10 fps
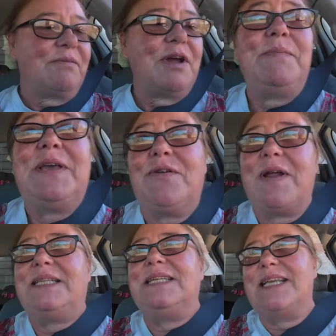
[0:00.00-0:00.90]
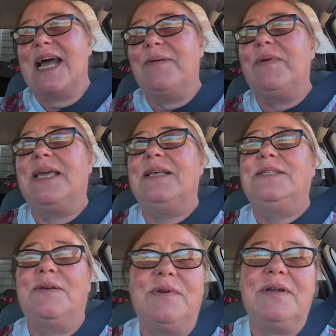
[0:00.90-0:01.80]
I'm going to be corrected now because
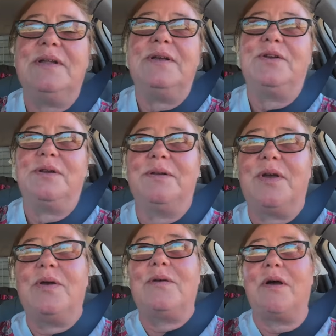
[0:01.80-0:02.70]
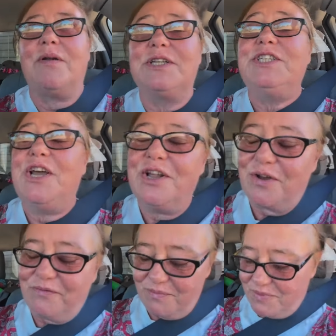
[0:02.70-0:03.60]
we're on a
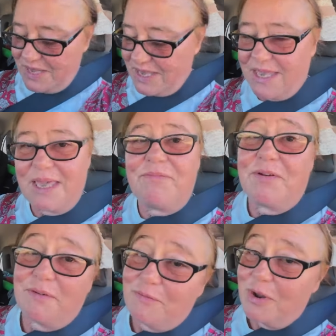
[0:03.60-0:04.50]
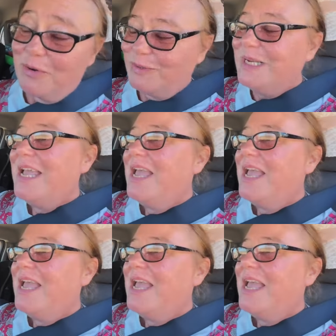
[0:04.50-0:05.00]
turn off from the Gibb River Road